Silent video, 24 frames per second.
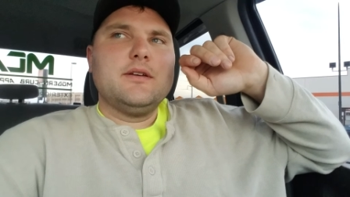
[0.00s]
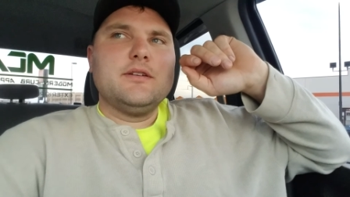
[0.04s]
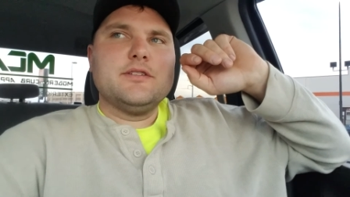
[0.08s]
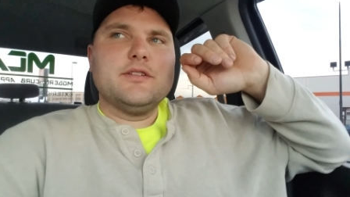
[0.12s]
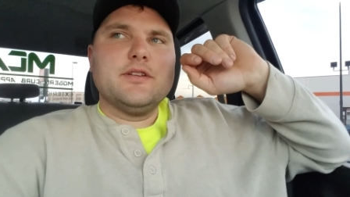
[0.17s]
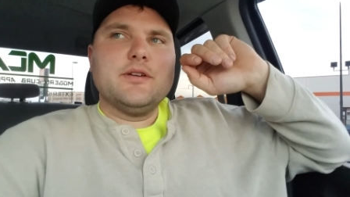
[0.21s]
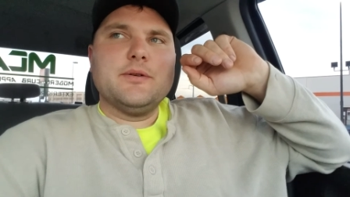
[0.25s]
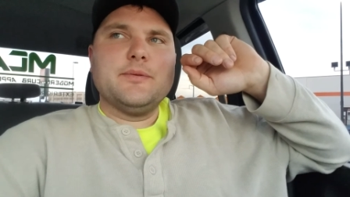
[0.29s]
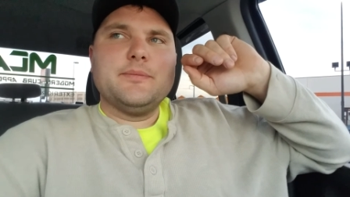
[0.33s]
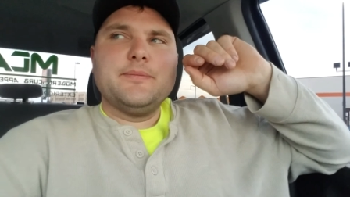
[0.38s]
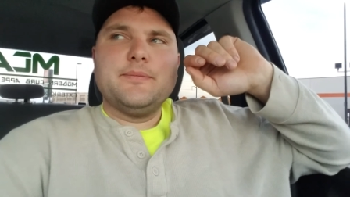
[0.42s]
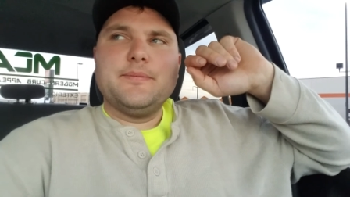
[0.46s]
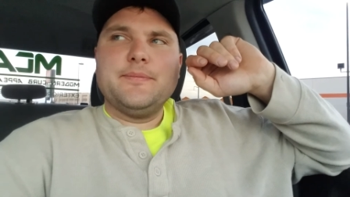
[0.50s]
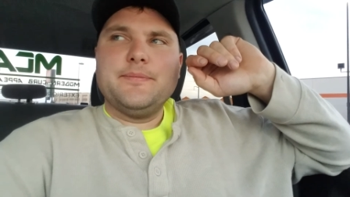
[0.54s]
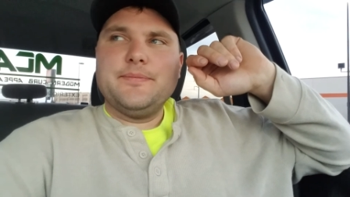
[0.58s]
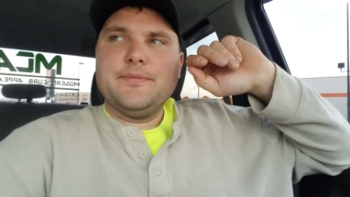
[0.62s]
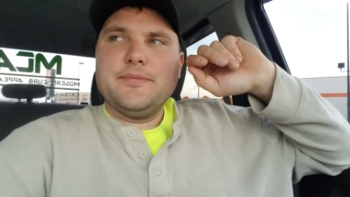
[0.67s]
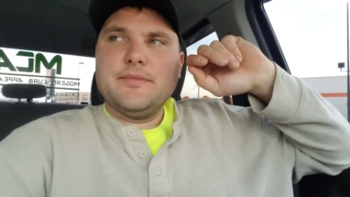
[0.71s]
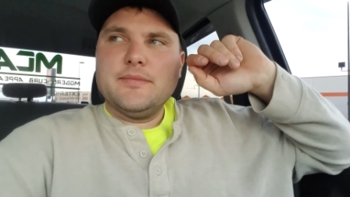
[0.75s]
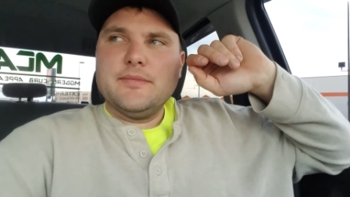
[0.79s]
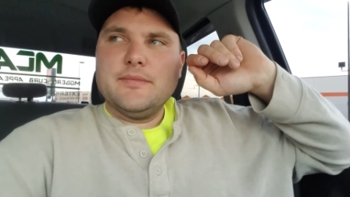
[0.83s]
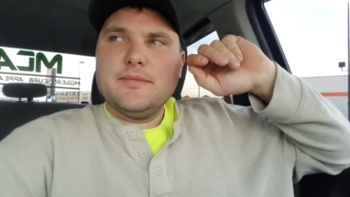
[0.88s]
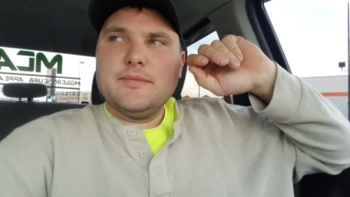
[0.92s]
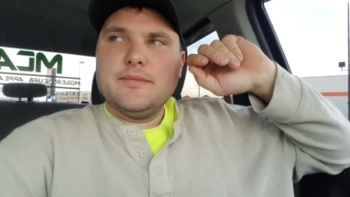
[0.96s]
So
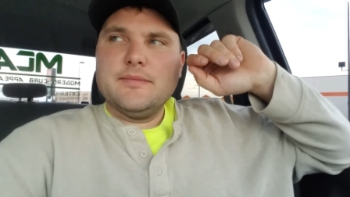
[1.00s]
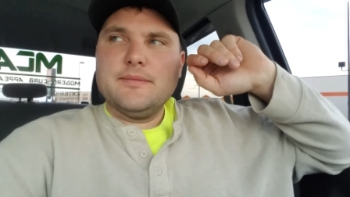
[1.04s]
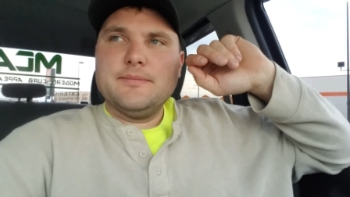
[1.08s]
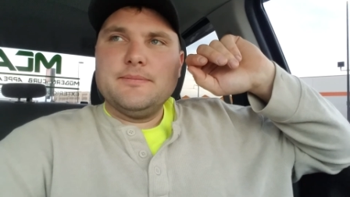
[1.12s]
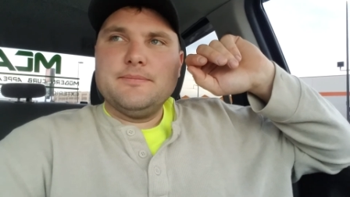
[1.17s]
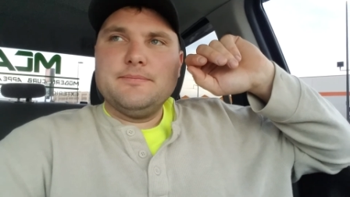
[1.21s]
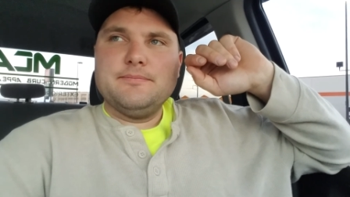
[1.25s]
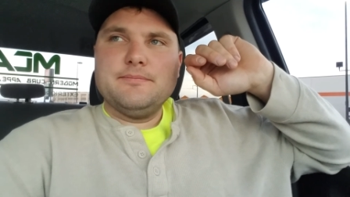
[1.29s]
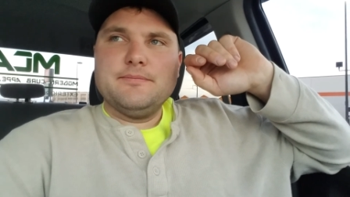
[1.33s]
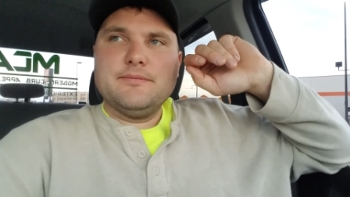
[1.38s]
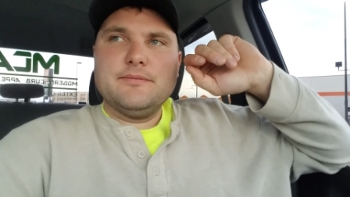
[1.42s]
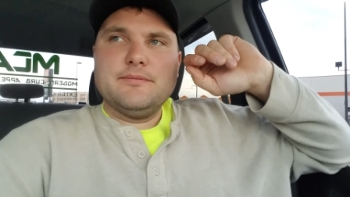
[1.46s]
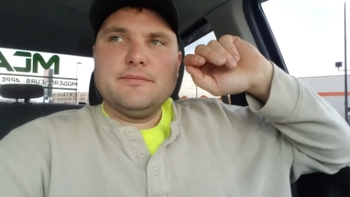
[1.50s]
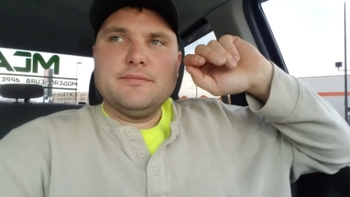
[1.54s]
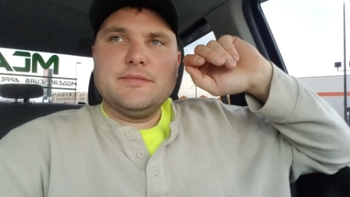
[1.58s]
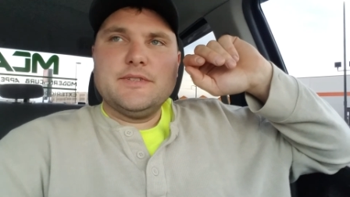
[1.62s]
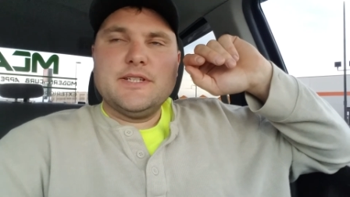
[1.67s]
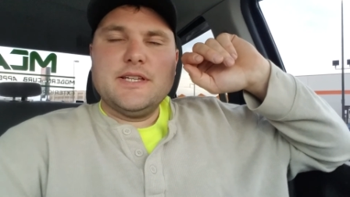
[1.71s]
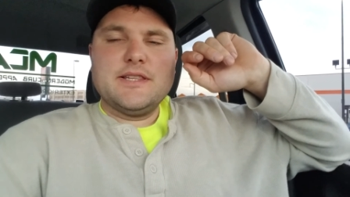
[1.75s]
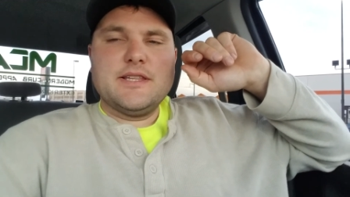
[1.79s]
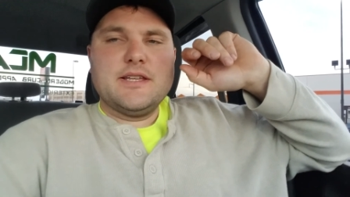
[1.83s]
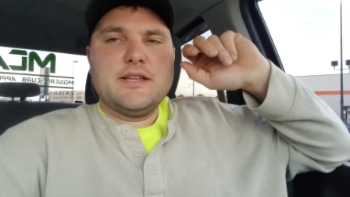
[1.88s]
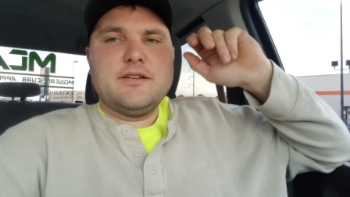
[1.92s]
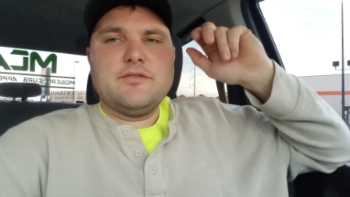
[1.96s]

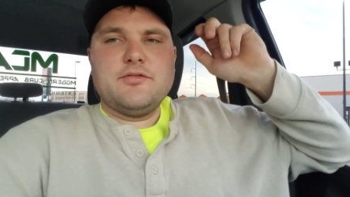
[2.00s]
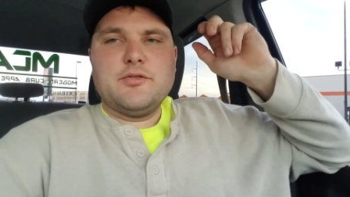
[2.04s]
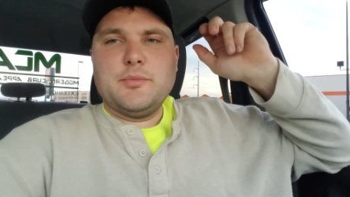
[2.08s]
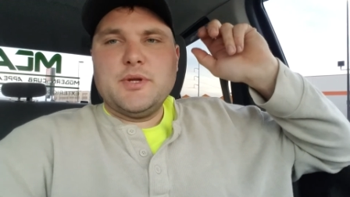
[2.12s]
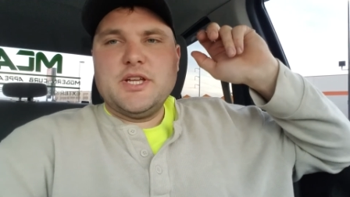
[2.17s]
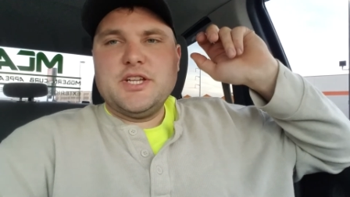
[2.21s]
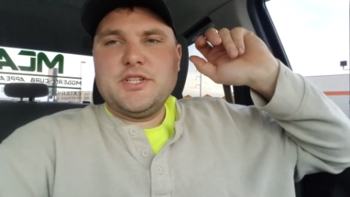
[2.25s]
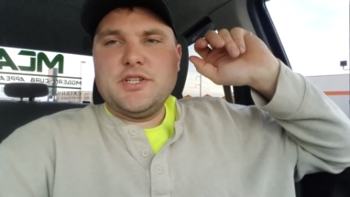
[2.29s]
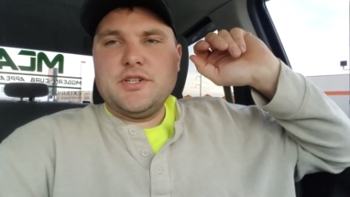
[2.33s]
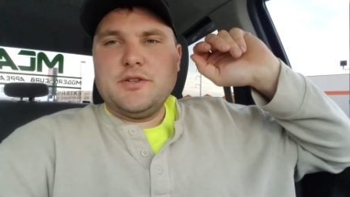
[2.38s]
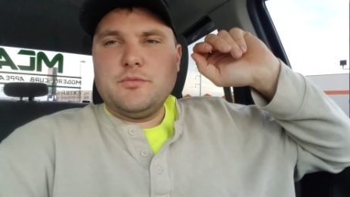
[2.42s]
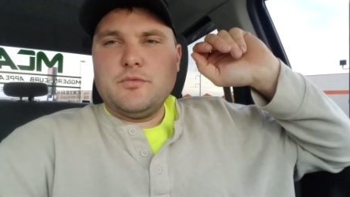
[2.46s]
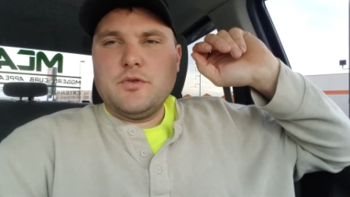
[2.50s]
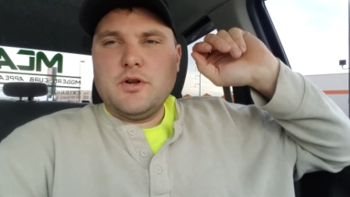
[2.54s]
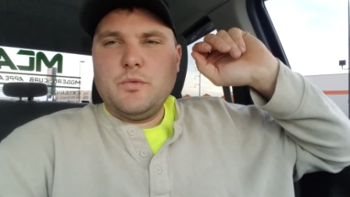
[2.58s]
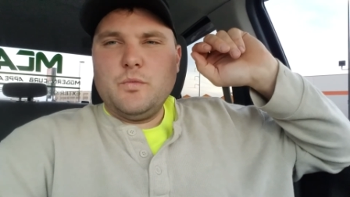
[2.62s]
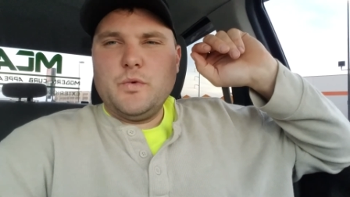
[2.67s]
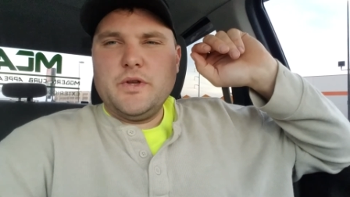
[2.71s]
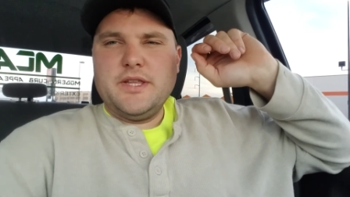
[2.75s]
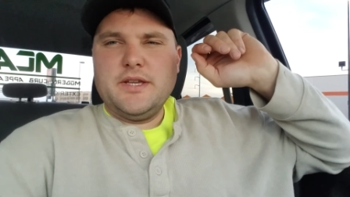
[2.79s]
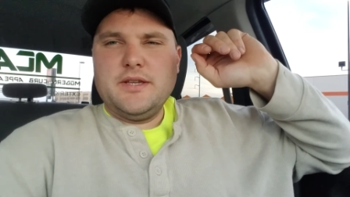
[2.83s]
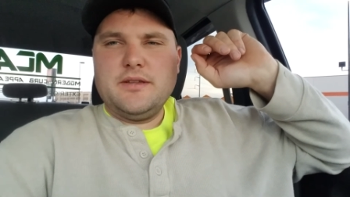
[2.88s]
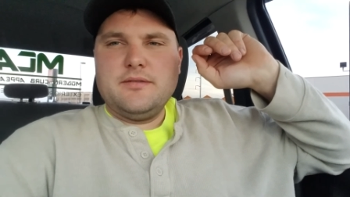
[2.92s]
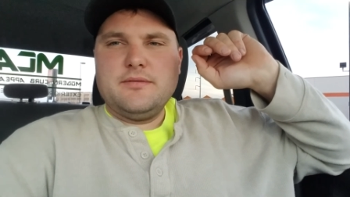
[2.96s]
take that information and run
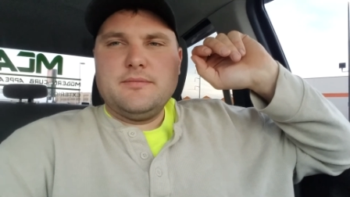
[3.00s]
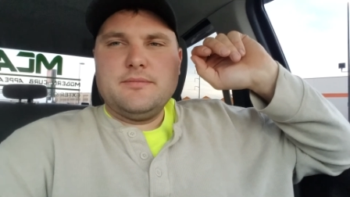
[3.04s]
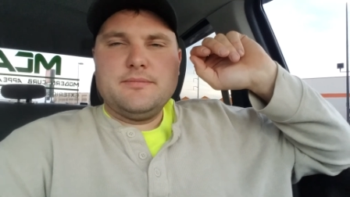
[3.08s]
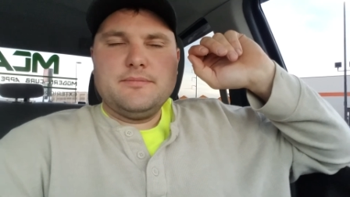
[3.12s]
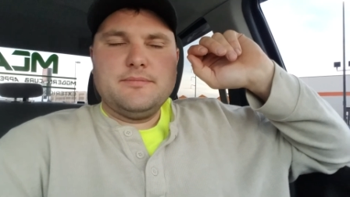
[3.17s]
with it.